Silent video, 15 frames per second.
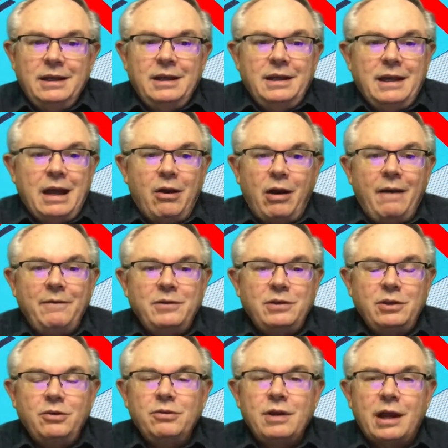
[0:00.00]
Now, obviously,
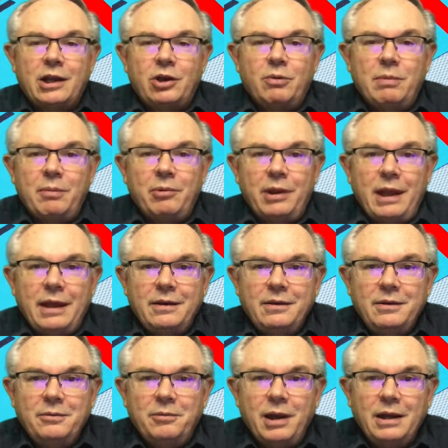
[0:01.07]
you're not going to remember that,
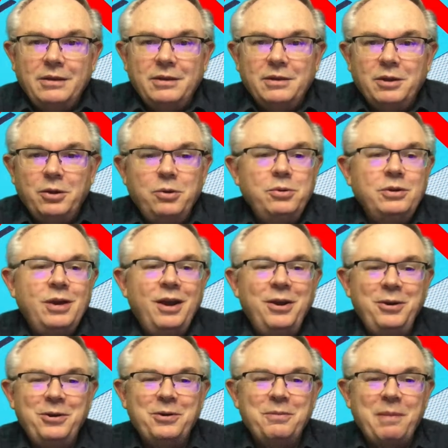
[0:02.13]
right? Who
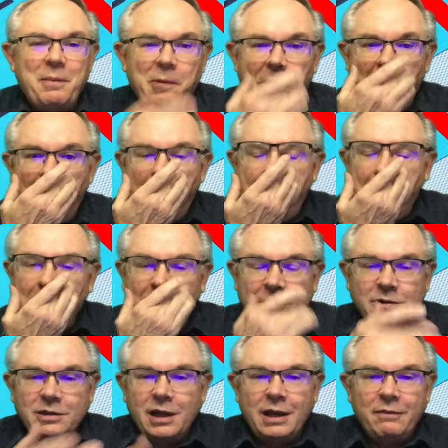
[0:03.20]
can remember
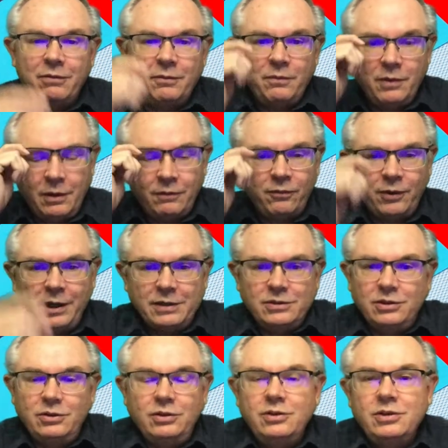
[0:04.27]
this kind of a phrase?
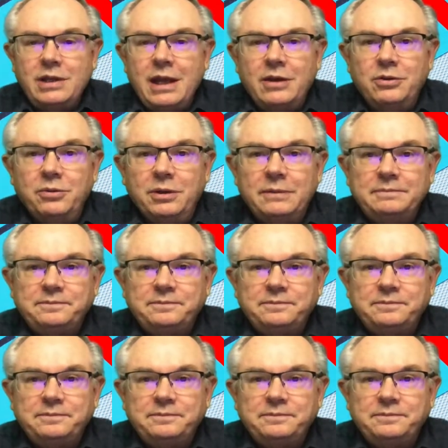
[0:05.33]
You just can't do it.